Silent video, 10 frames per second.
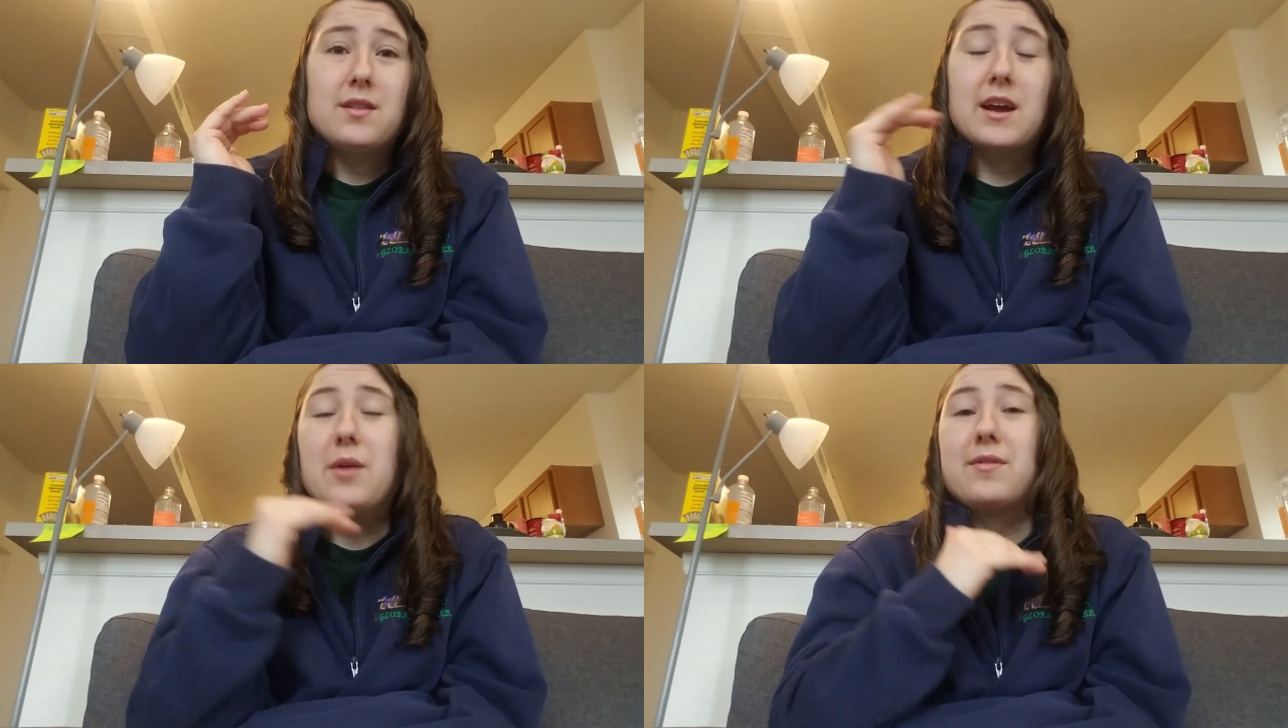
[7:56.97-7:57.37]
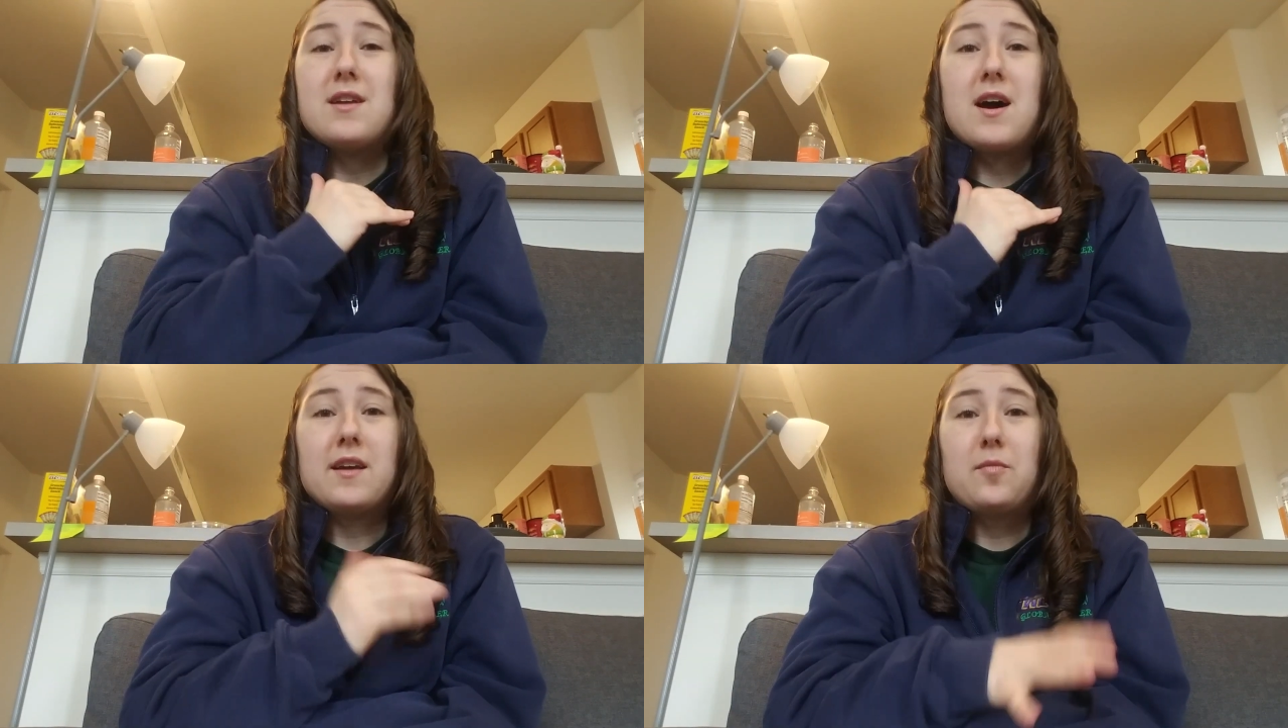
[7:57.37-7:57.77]
Like, I was
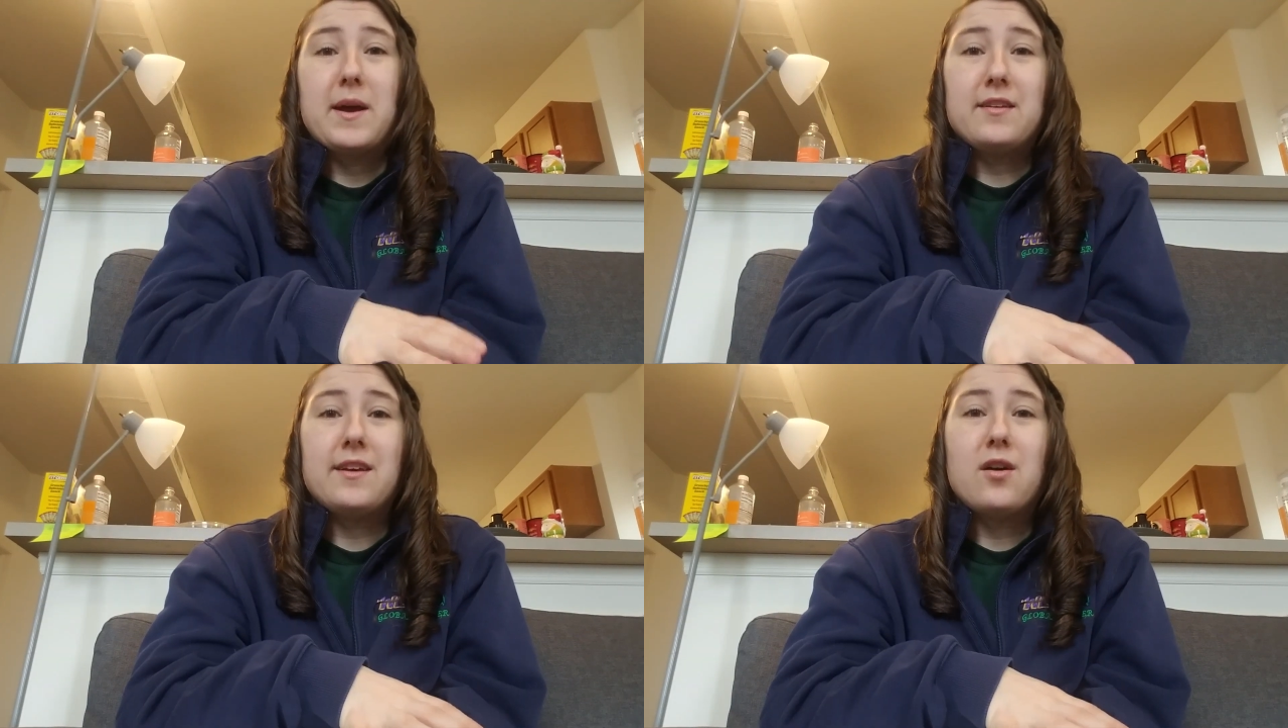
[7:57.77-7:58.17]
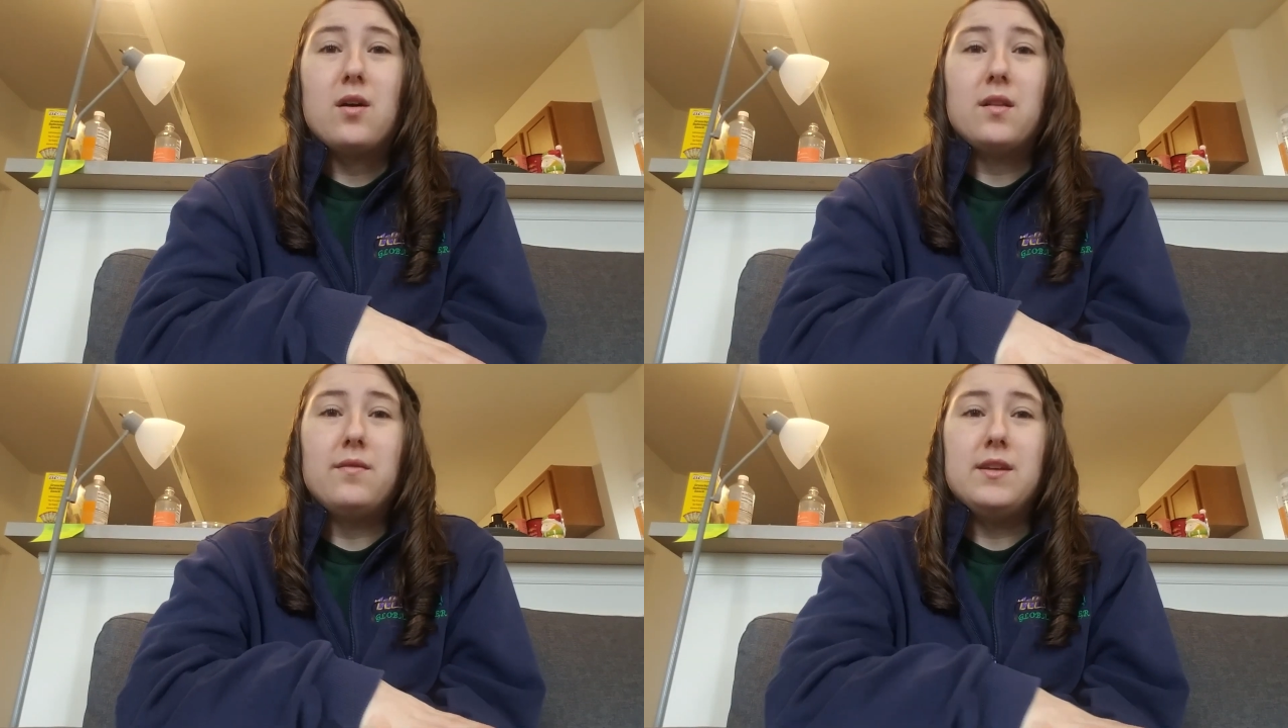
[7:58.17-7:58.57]
not expecting
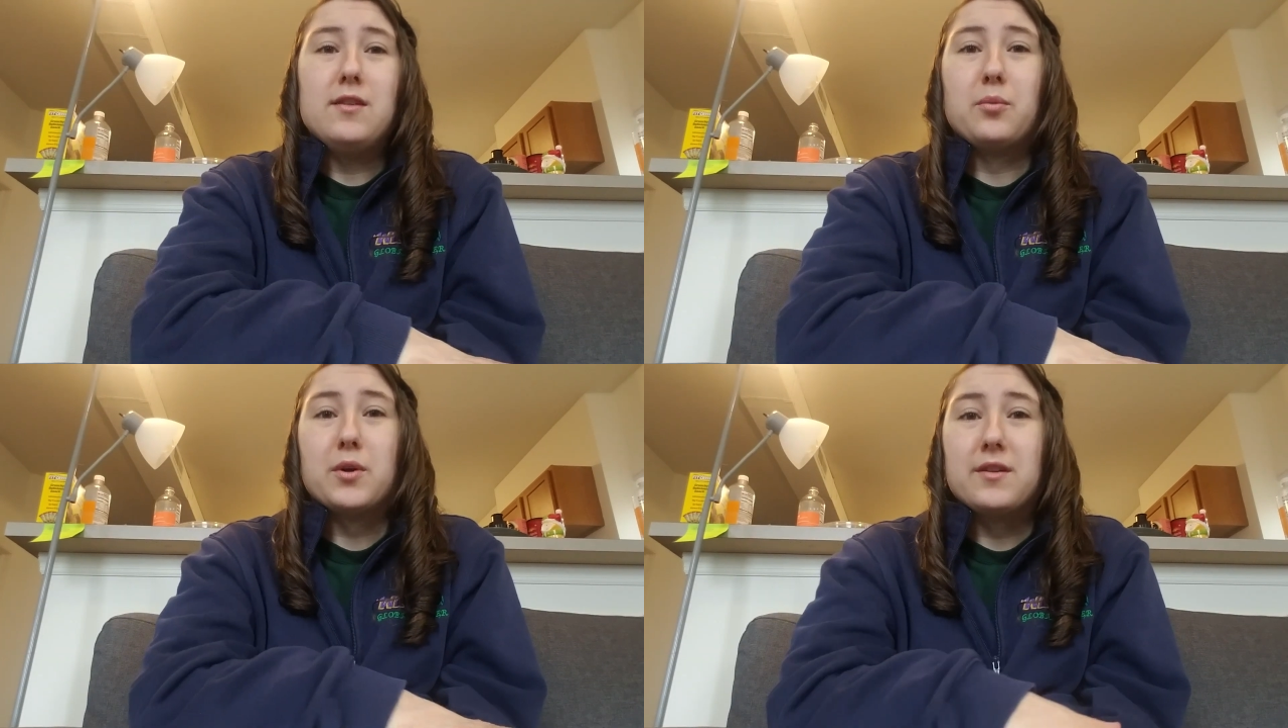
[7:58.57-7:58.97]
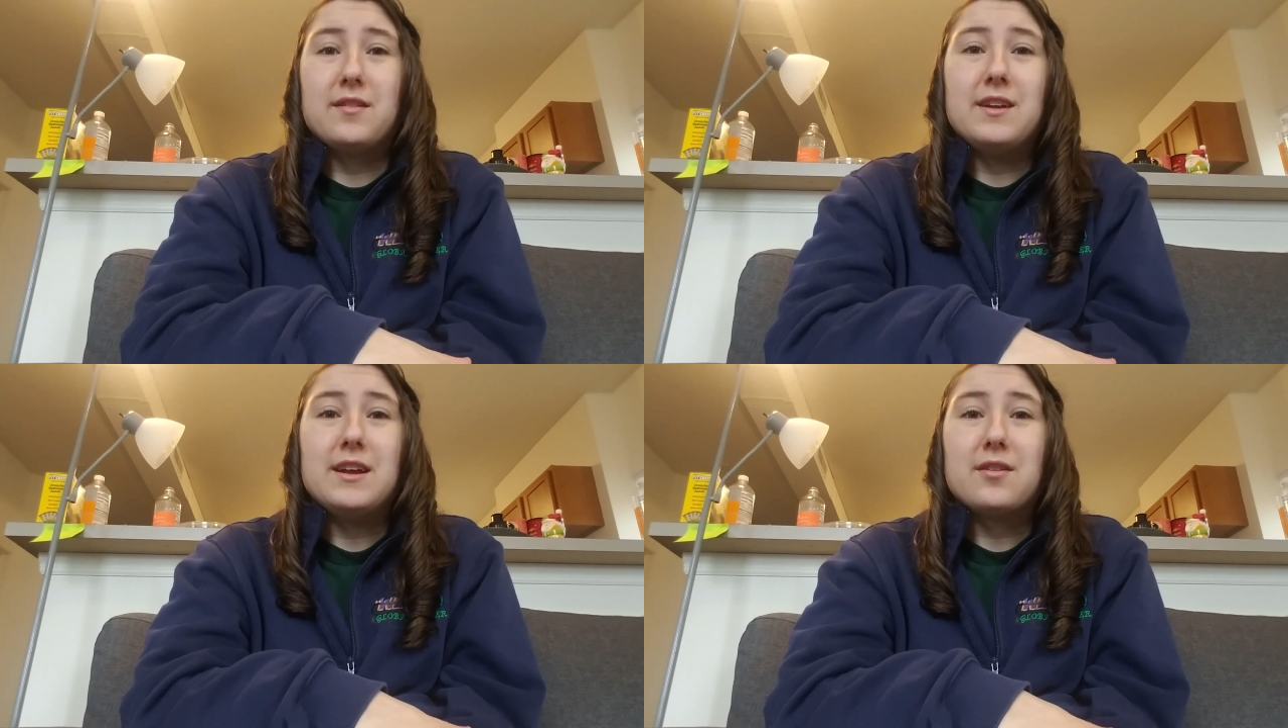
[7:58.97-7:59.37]
all of these words
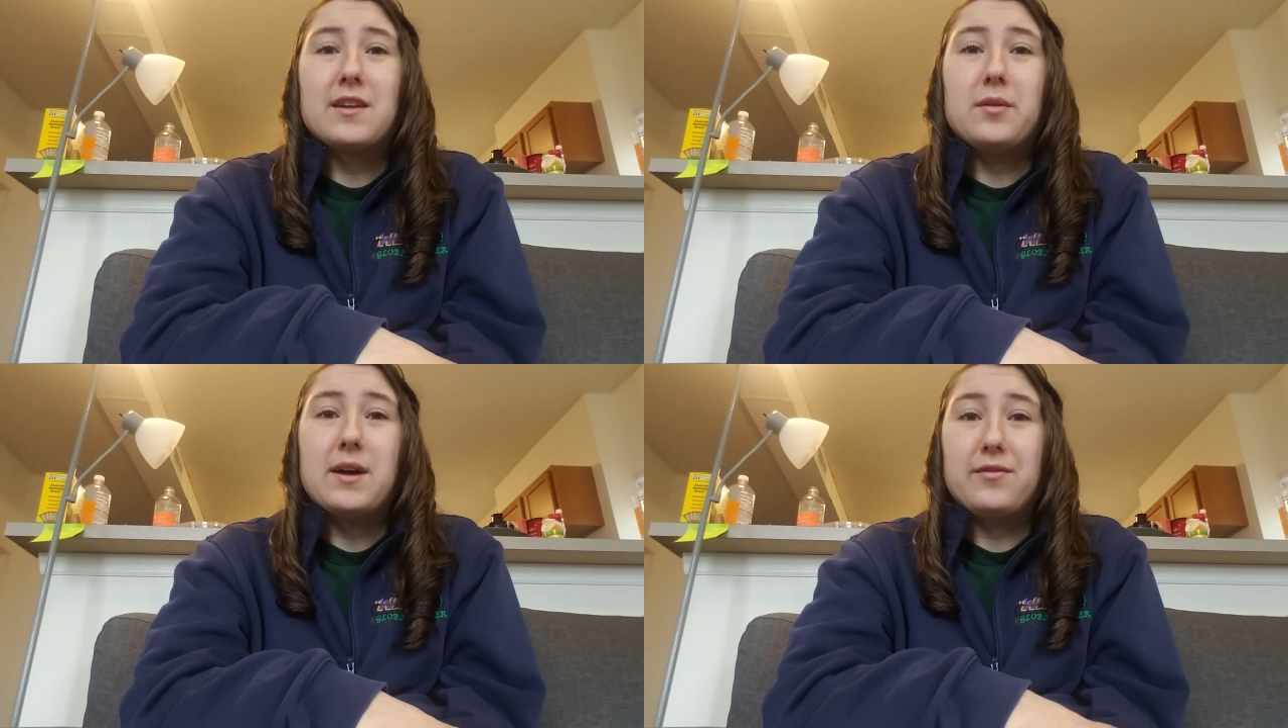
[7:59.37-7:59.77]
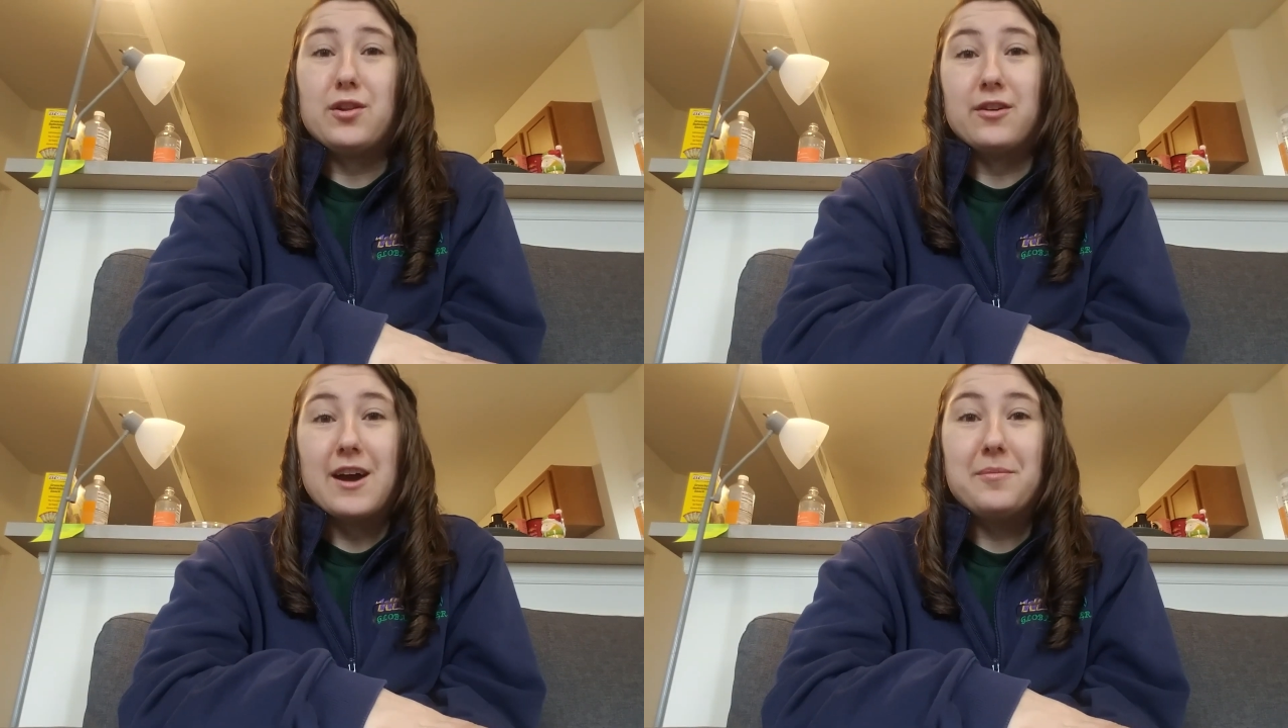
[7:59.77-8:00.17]
in here that I would have to
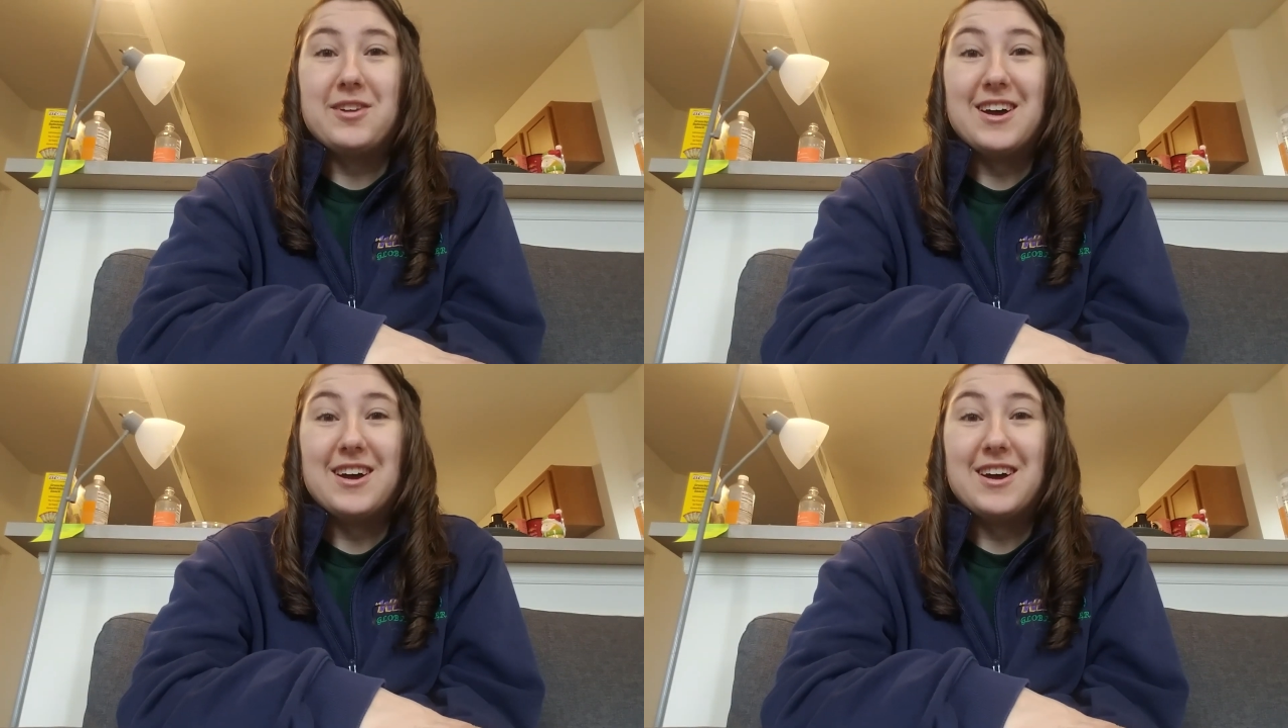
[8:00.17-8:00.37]
look up to